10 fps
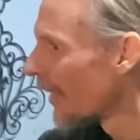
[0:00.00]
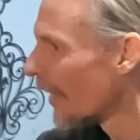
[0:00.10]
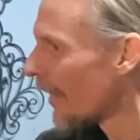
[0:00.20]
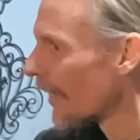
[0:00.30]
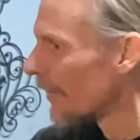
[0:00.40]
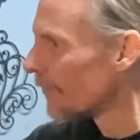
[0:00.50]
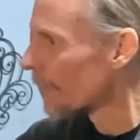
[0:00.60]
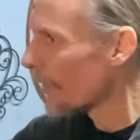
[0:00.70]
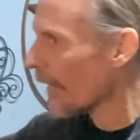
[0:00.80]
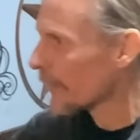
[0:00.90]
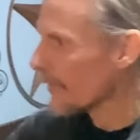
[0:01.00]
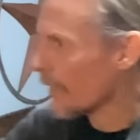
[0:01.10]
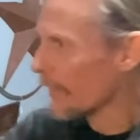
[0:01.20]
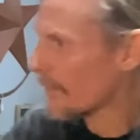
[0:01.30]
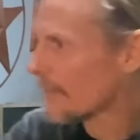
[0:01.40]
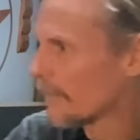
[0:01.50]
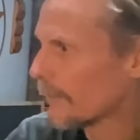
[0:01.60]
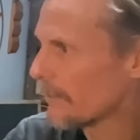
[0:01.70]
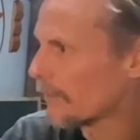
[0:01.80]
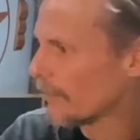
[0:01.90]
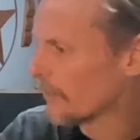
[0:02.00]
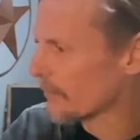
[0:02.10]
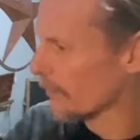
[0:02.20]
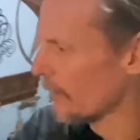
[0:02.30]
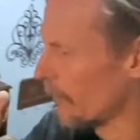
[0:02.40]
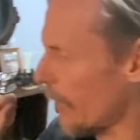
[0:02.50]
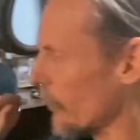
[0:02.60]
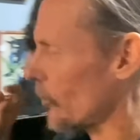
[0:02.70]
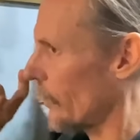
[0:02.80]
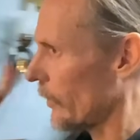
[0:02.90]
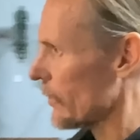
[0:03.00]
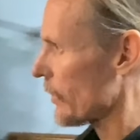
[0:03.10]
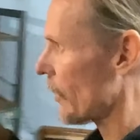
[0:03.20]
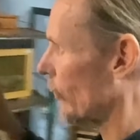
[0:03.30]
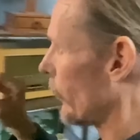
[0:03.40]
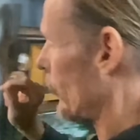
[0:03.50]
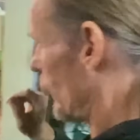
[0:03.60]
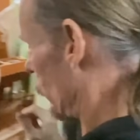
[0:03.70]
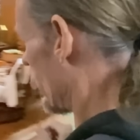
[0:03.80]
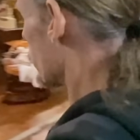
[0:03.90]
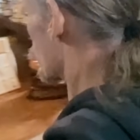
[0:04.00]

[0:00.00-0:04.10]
in fact, I think that uh, actually, let's take a look over this